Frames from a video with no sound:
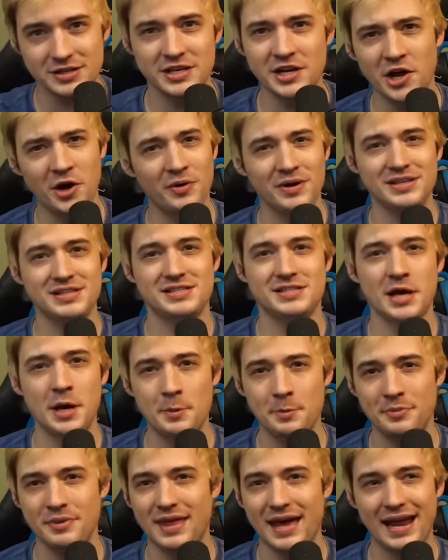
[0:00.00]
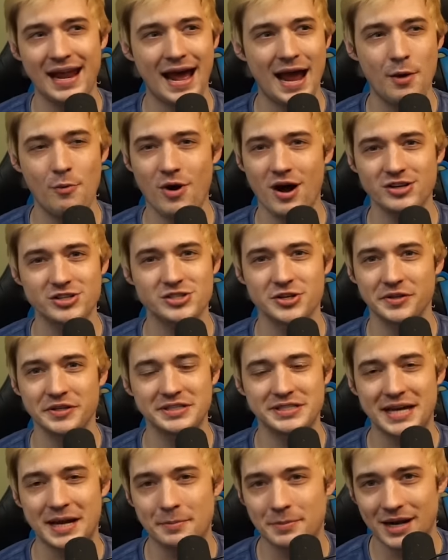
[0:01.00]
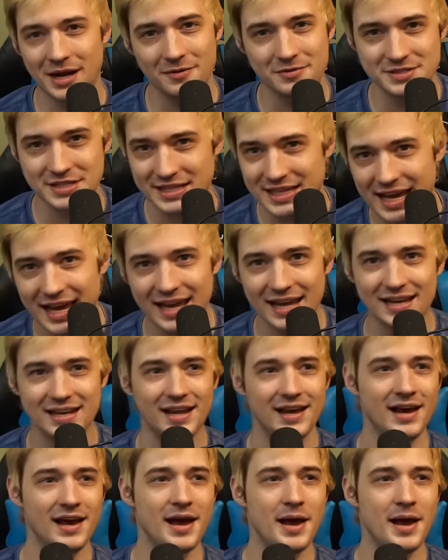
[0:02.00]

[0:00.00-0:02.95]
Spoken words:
You know, it's something that I watched all the time when I was a kid,